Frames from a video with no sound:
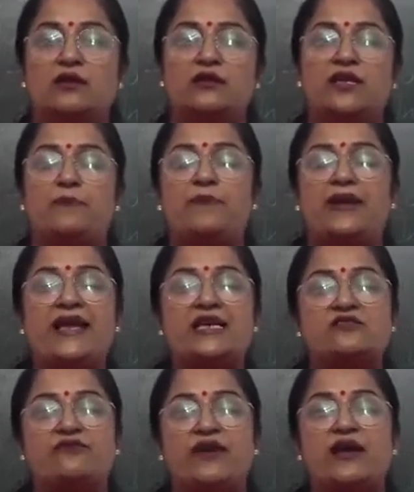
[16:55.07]
the
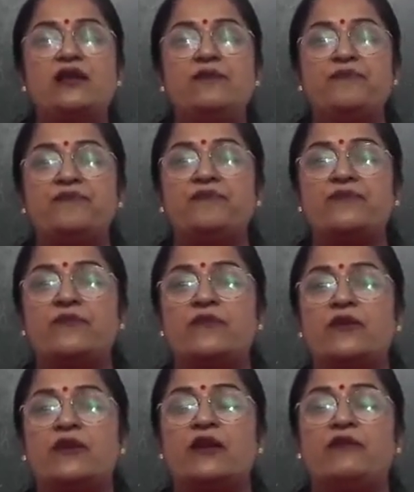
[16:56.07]
place where
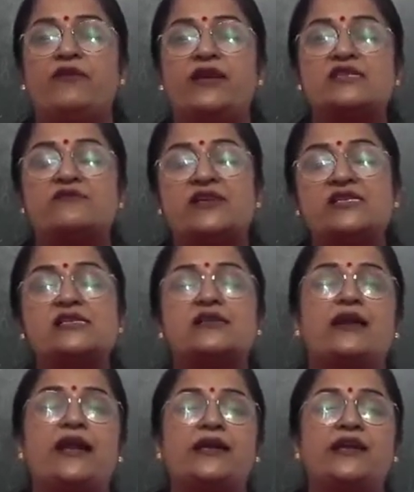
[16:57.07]
which is
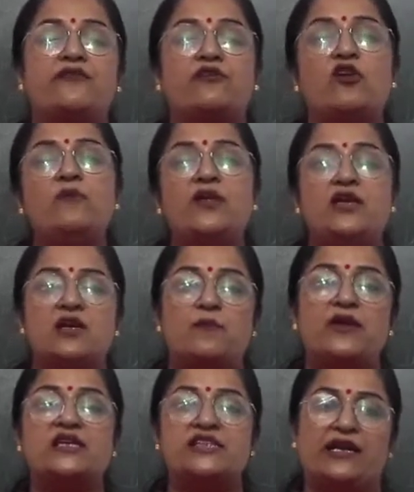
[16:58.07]
connected from
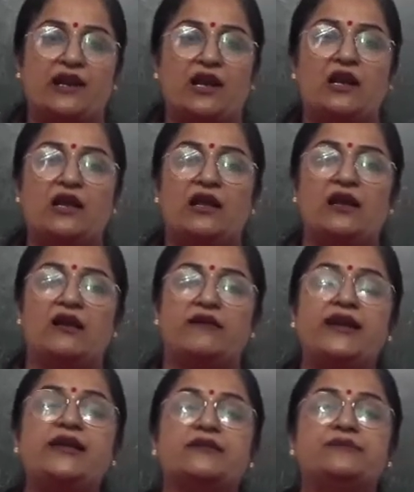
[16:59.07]
Yamuna channel.
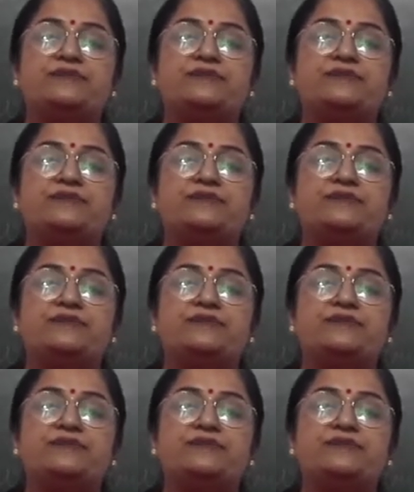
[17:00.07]
Right?